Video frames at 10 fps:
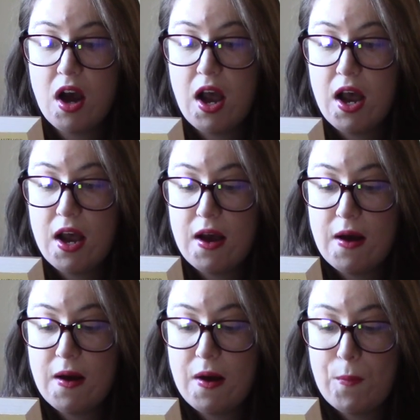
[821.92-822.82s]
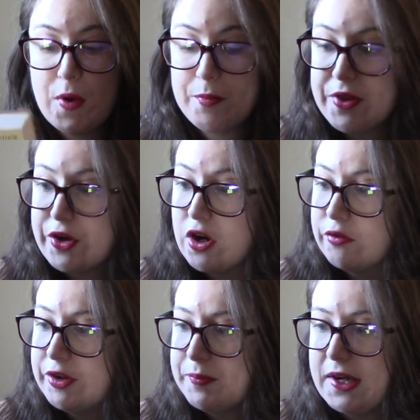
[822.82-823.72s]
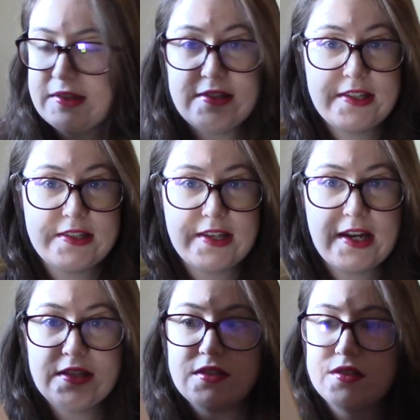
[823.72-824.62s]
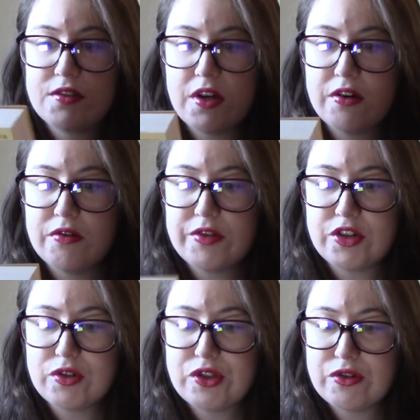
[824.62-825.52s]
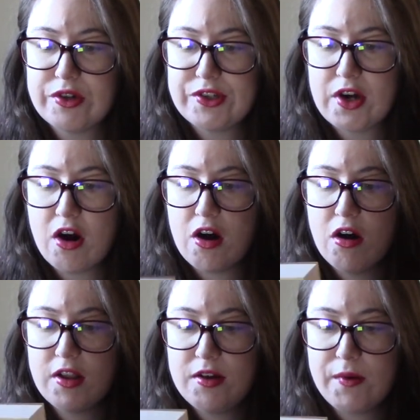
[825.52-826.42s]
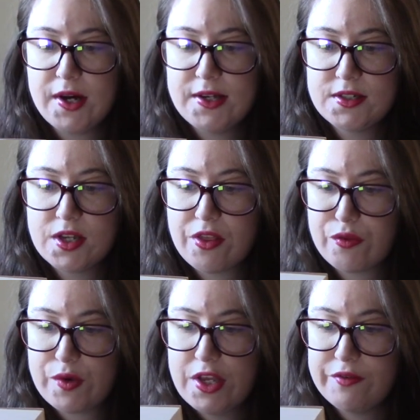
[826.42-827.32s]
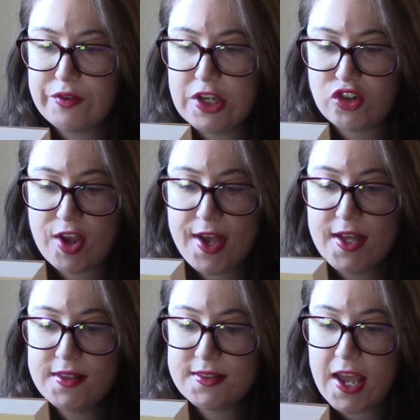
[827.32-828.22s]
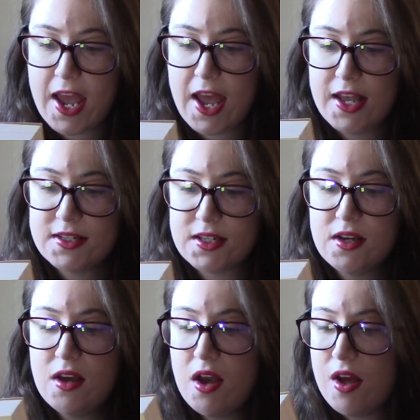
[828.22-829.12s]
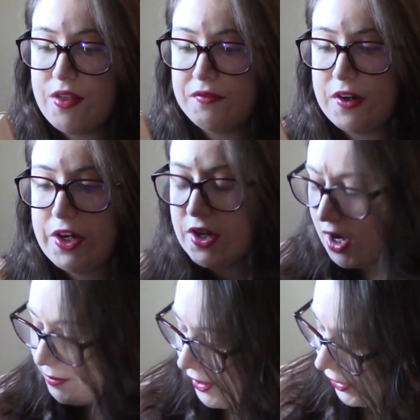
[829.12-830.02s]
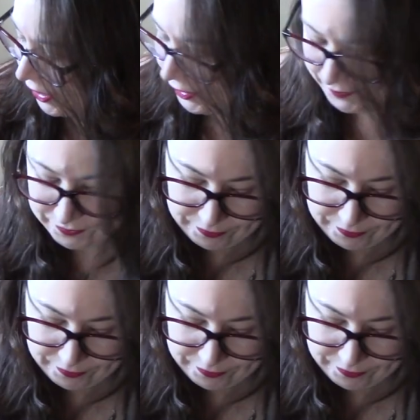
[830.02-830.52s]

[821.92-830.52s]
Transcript: Um, but they're all written by Lynsay Sands. So the short stories are All I Want, Three French Hens, and the Fairy Godmother.